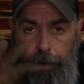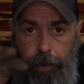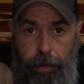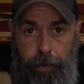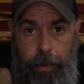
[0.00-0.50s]

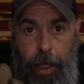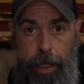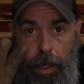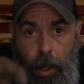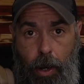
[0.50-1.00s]

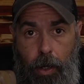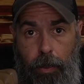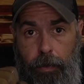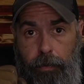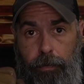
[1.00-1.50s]
They
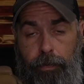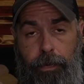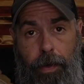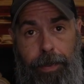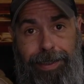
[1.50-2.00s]
are
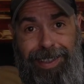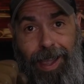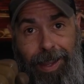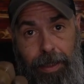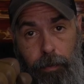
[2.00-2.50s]
very
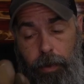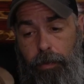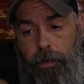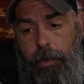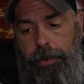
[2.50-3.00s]
tight when you
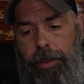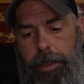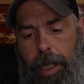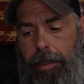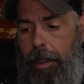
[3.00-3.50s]
first
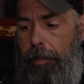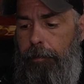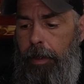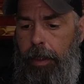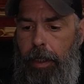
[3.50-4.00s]
get them,
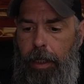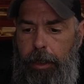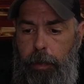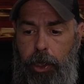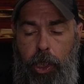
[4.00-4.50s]

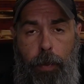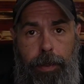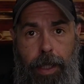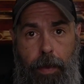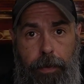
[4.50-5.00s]
especially going
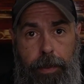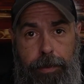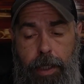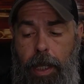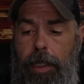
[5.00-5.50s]
down in a
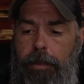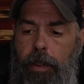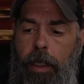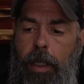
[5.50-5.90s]
size,